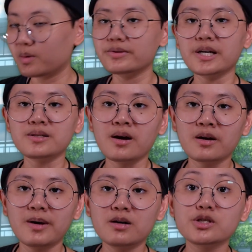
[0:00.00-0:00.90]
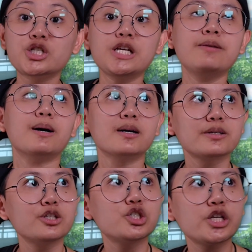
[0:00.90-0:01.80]
What was I talking about? Shima.
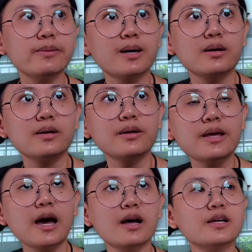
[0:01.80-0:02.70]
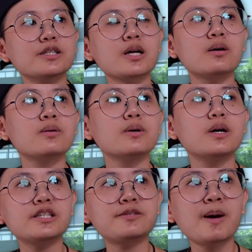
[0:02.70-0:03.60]
Yeah. So,
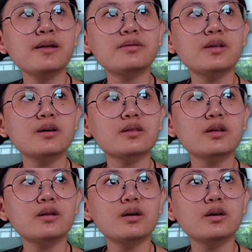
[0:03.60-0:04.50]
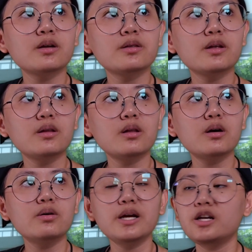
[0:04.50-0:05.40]
despite the
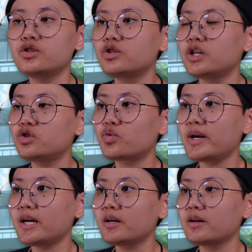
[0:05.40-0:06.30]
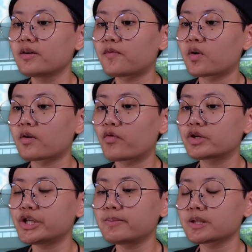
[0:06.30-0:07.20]
little intrigue for
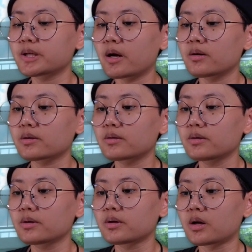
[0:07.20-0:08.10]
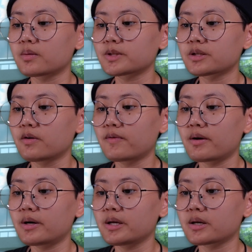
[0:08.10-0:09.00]
Shima's character, you know, I'm still
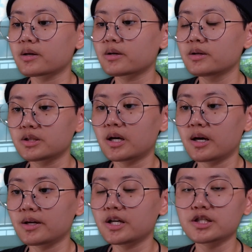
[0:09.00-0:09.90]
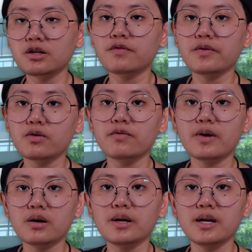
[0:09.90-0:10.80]
very, I still feel
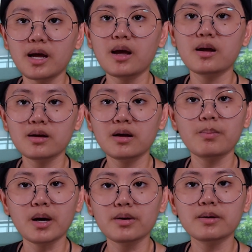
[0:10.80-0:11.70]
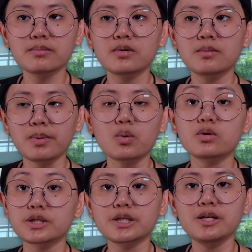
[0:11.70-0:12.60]
very eh about him. But
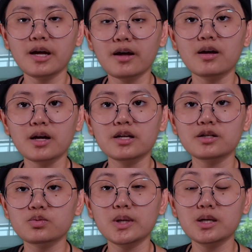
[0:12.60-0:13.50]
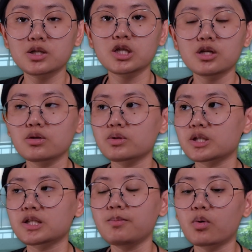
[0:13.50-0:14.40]
we'll see as we continue
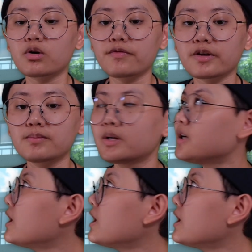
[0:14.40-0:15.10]
to see more of him.